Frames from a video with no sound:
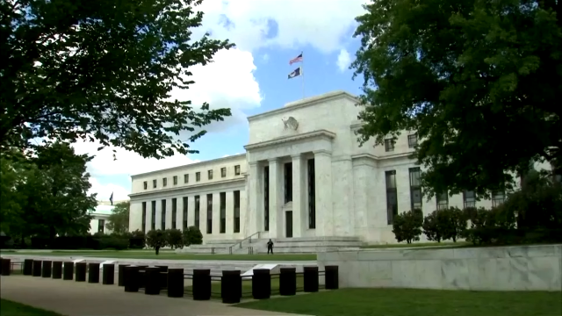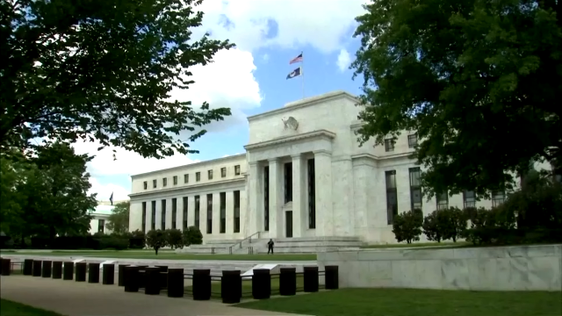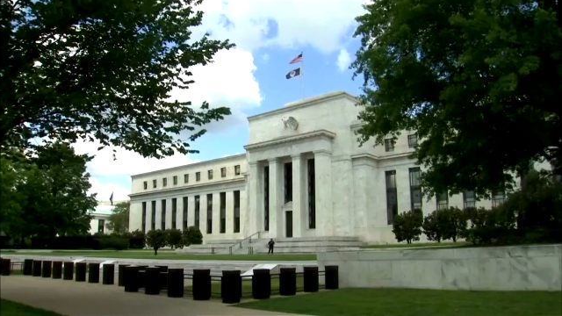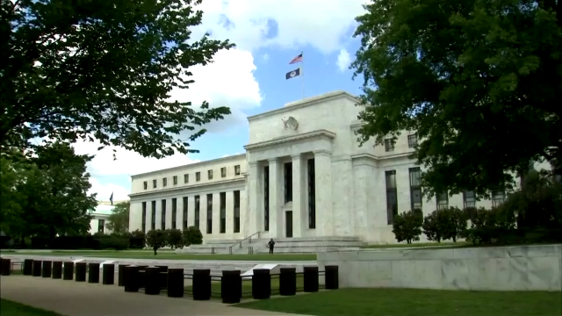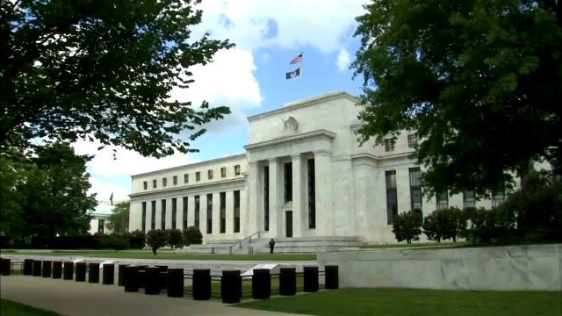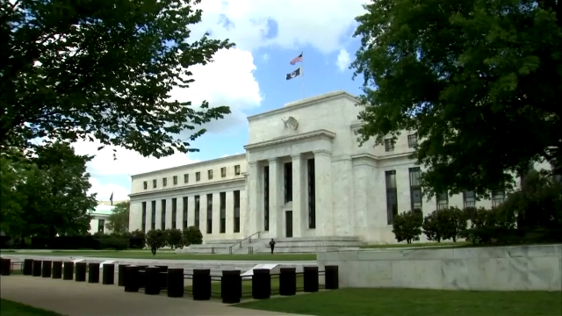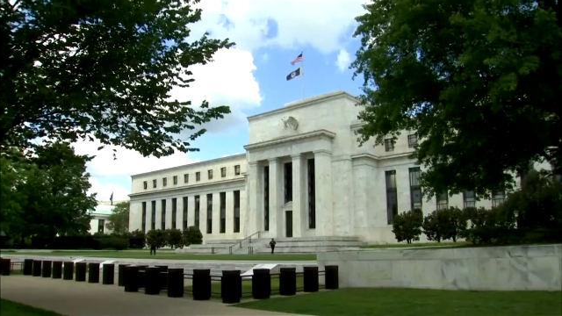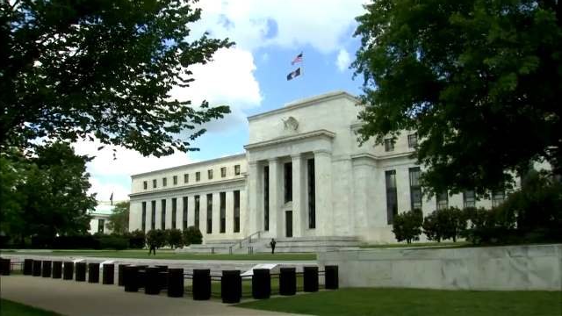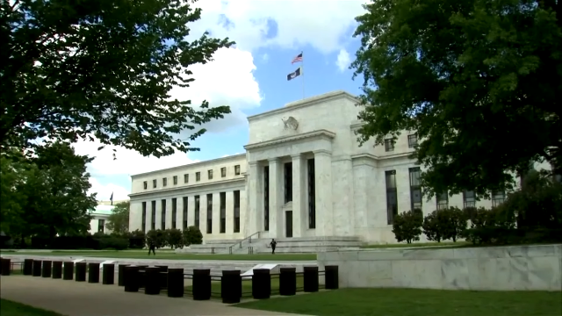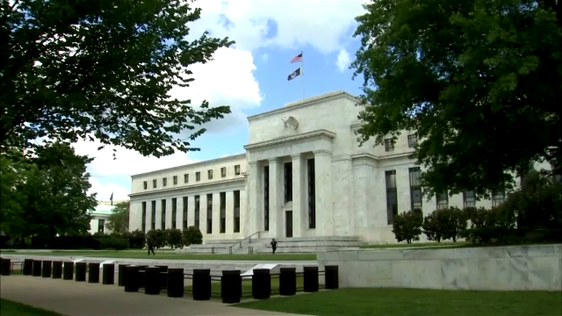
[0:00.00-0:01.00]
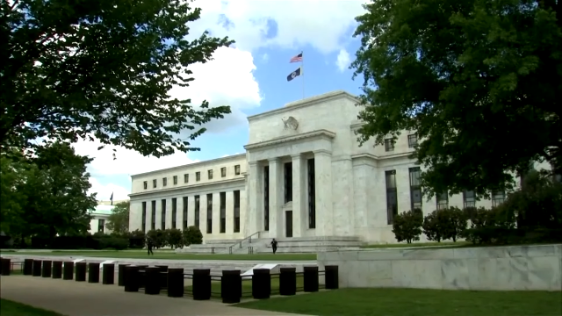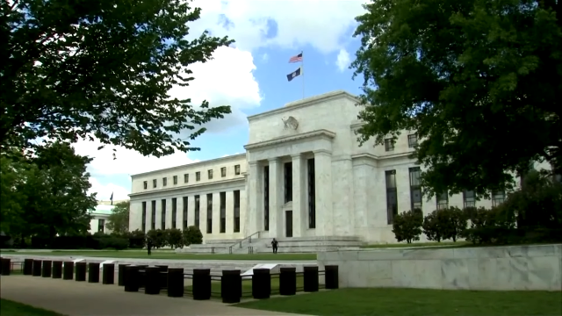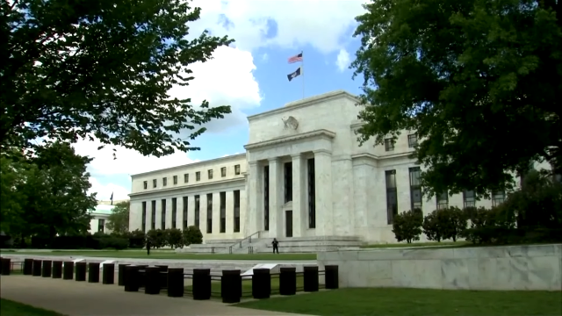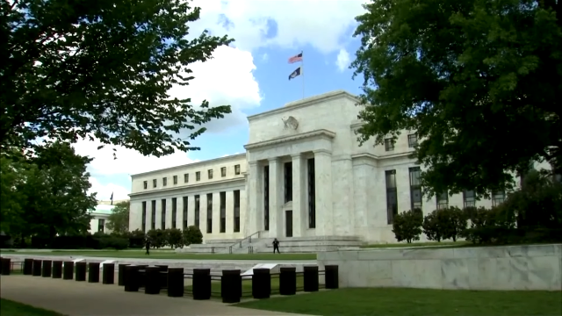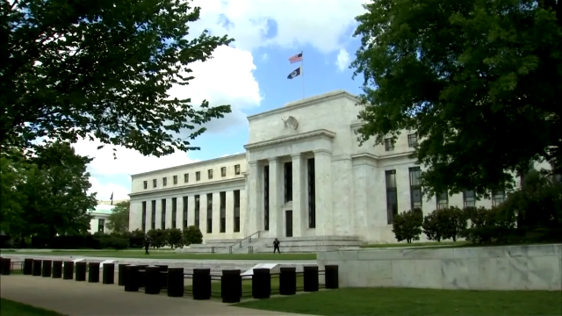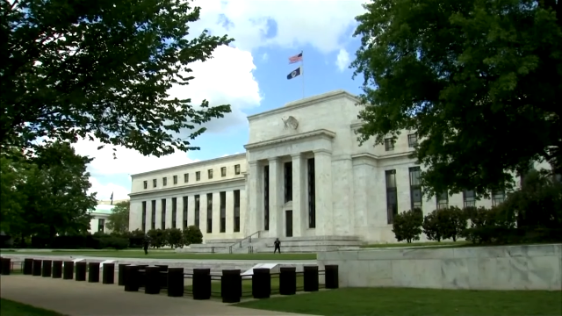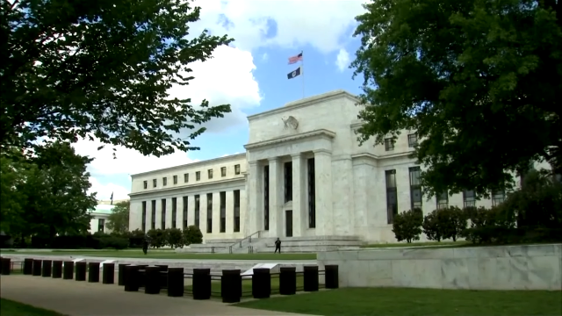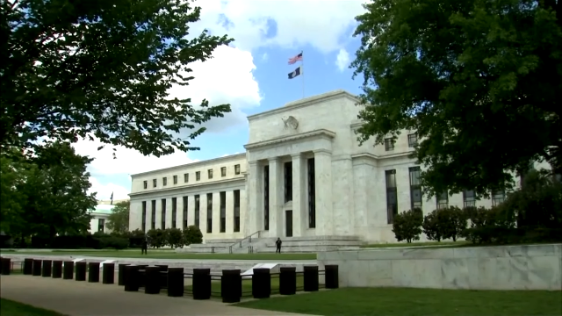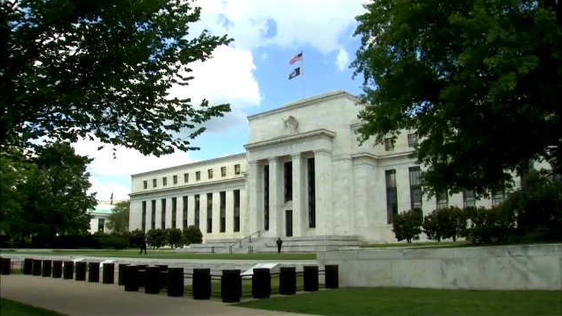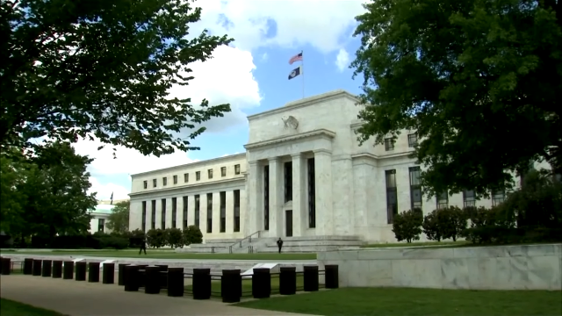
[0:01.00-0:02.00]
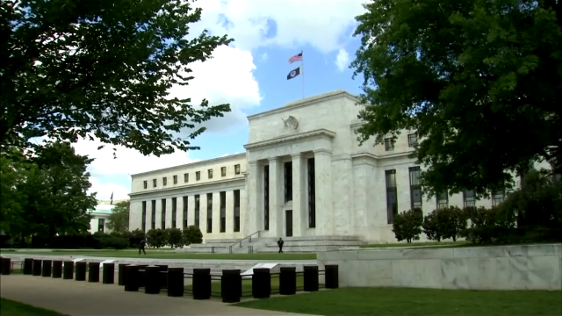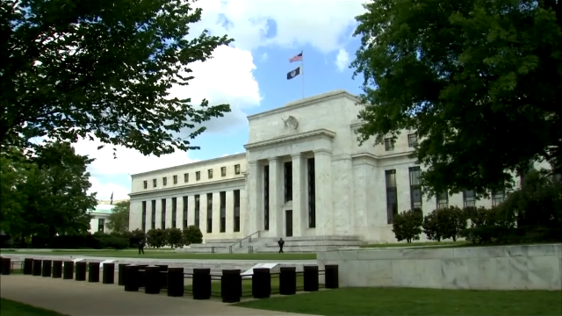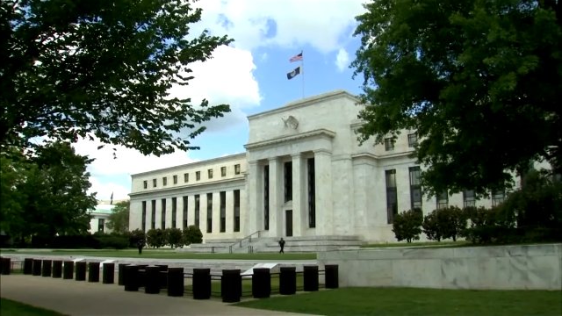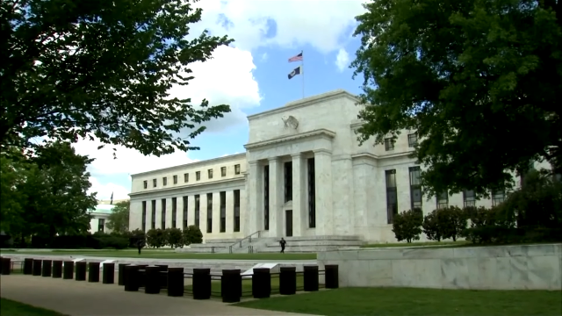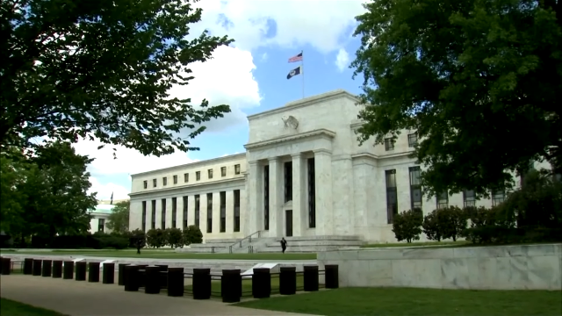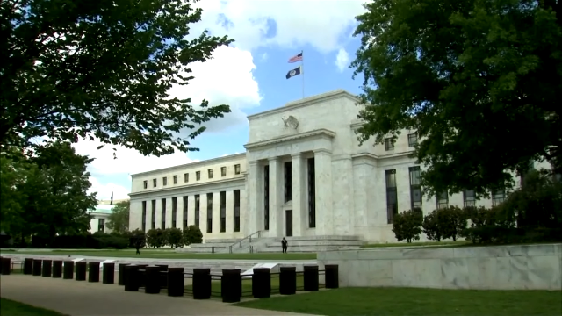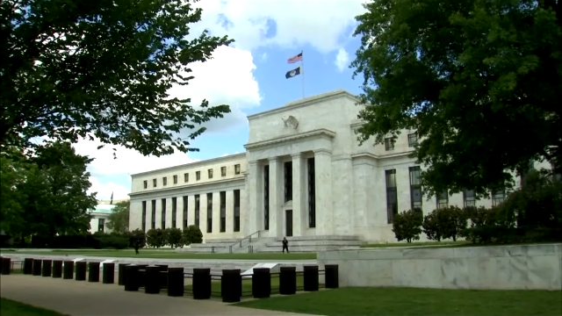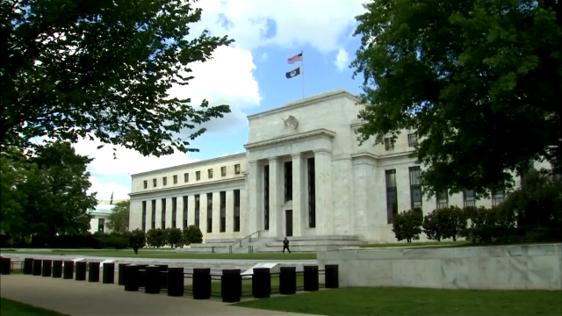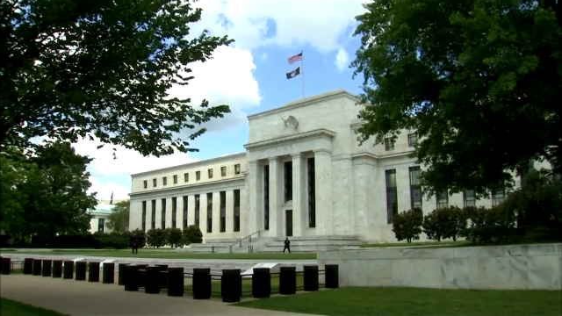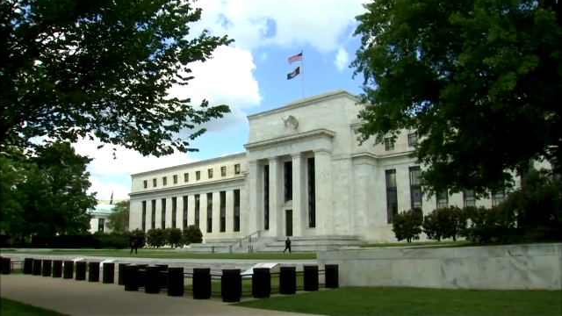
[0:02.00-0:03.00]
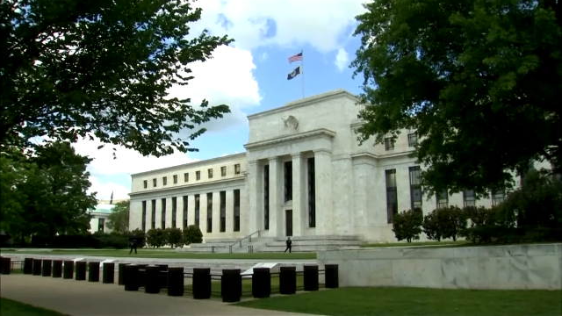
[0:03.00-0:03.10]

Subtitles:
Nobody's mouth can be seen.